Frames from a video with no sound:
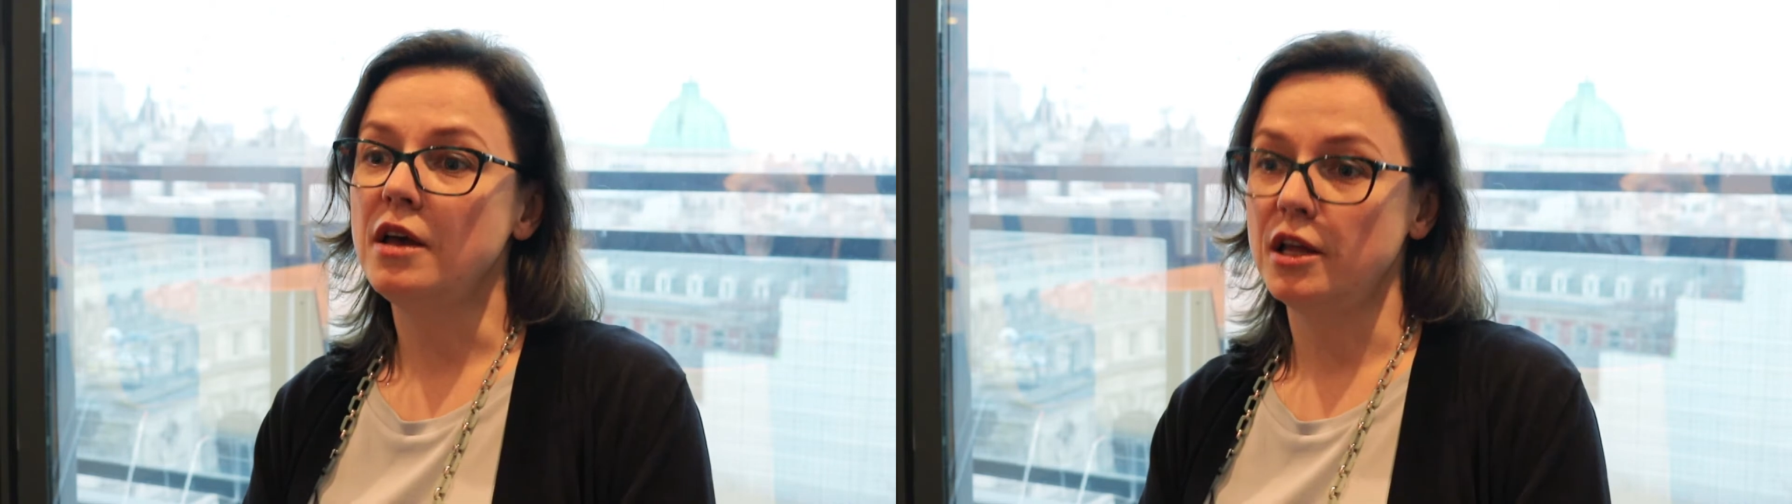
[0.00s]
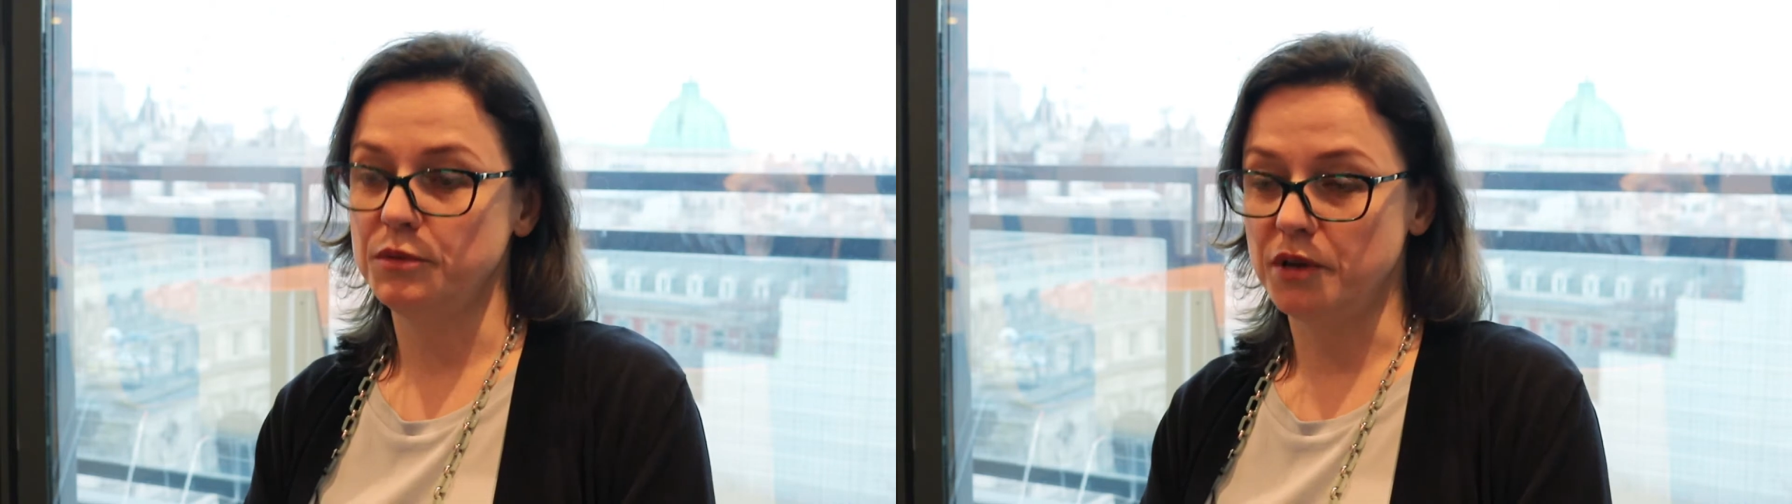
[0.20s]

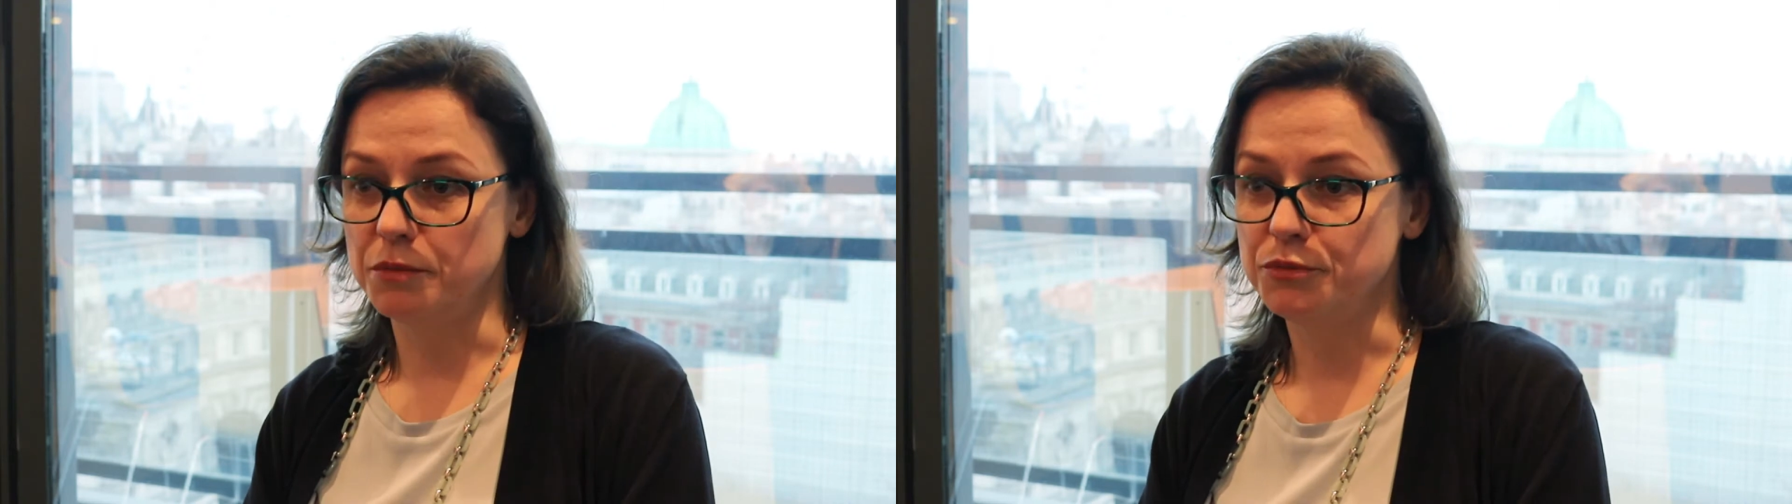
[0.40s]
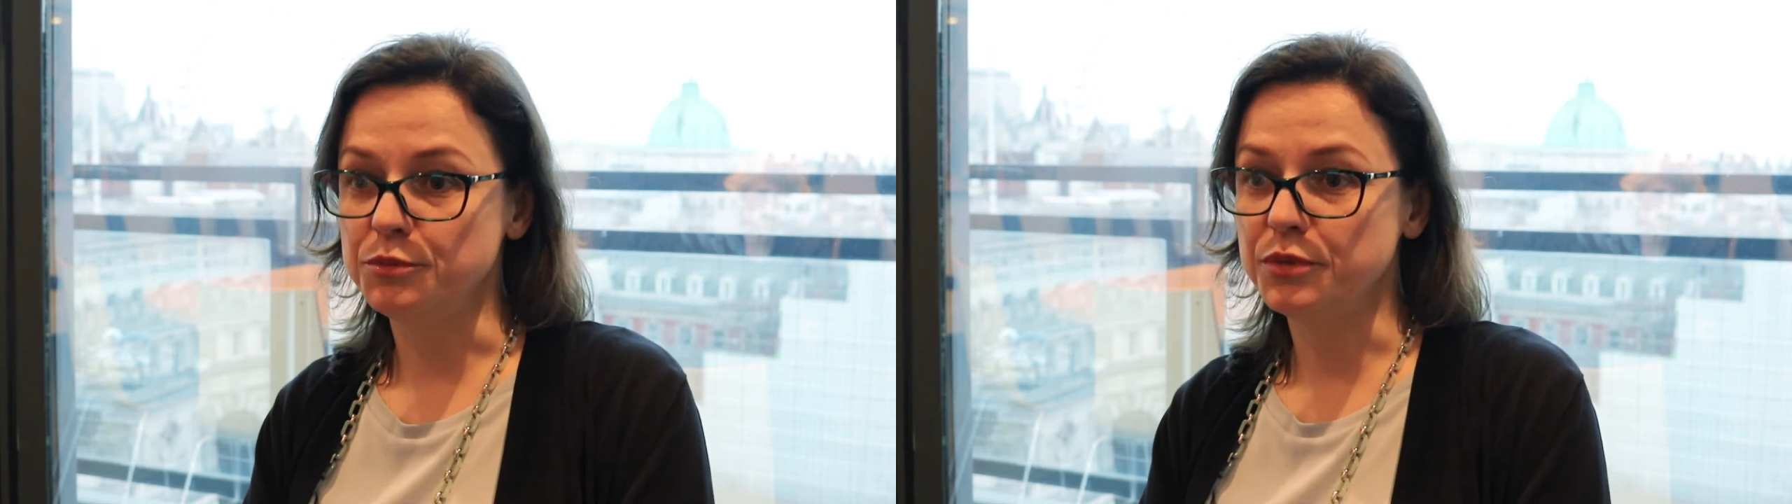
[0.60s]
and
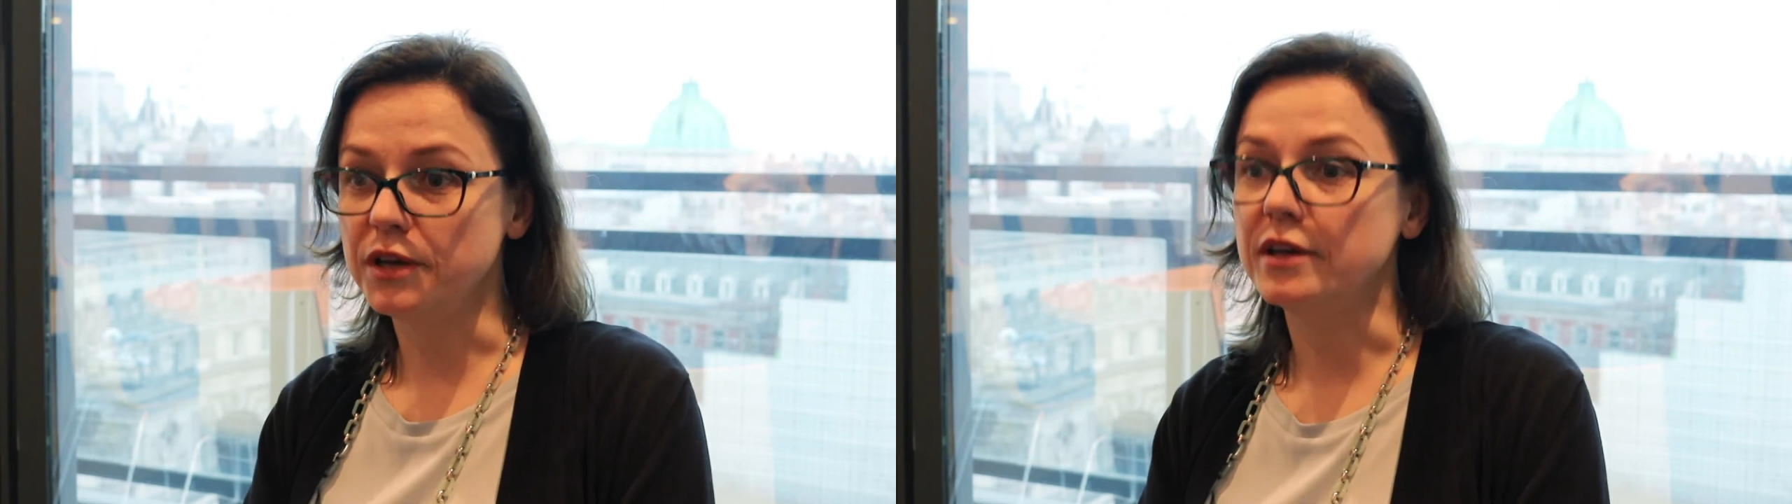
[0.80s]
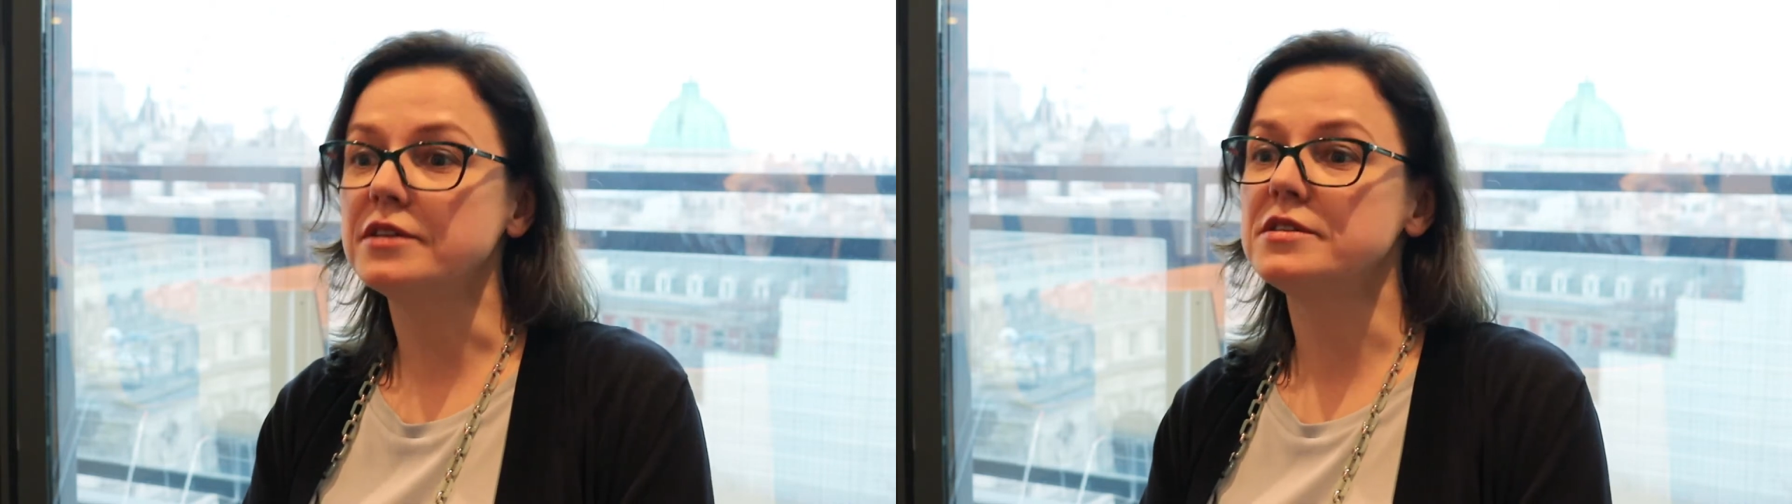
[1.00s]
come
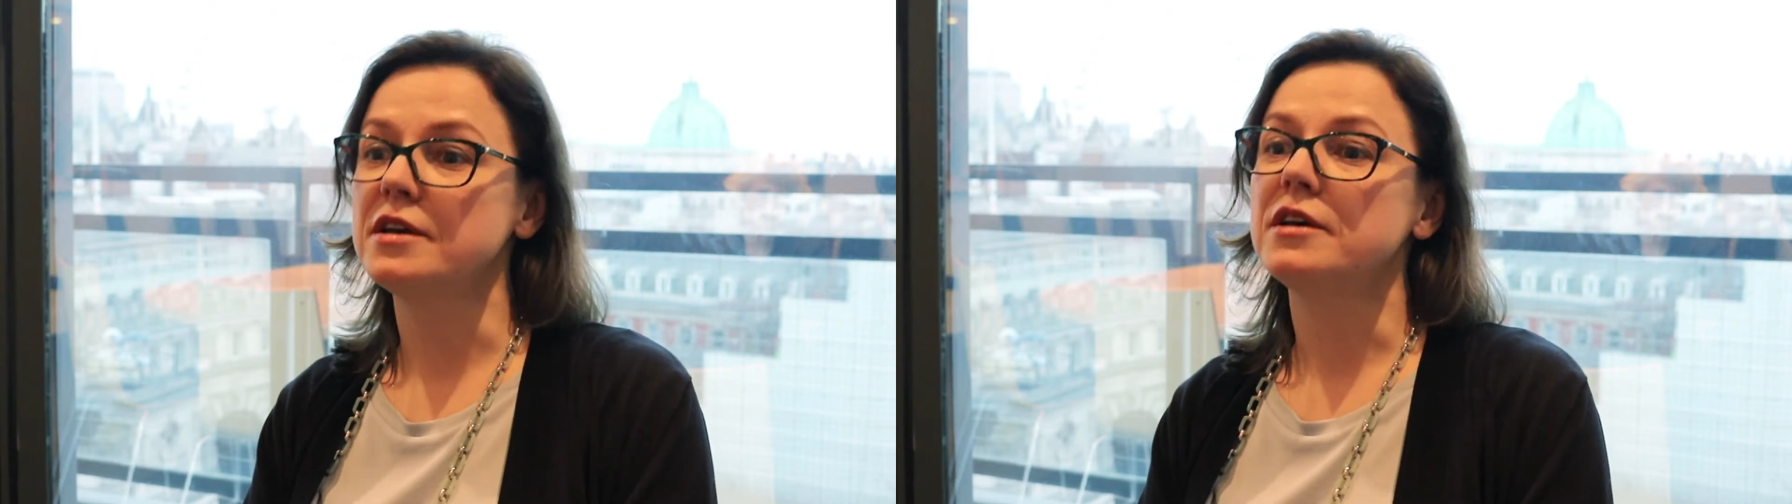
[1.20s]
prepared,